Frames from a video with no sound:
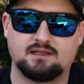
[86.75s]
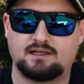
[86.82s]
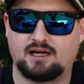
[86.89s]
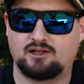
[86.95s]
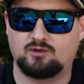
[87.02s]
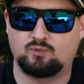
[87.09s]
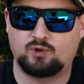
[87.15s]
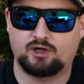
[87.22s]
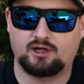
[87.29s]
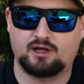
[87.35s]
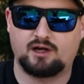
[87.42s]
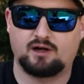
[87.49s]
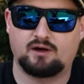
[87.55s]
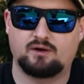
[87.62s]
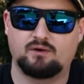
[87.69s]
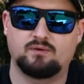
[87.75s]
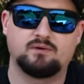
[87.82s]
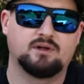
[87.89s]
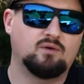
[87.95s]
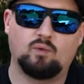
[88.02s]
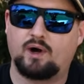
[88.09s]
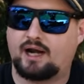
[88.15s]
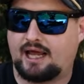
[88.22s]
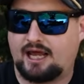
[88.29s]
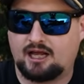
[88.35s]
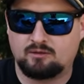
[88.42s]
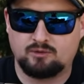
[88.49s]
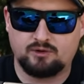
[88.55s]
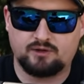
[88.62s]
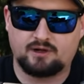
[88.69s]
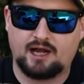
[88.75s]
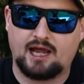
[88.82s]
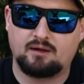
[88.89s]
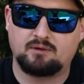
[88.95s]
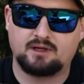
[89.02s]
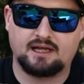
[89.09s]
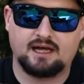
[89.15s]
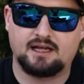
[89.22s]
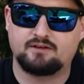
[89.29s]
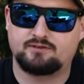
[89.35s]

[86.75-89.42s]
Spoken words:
tell them where to go, what animal they're aiming at.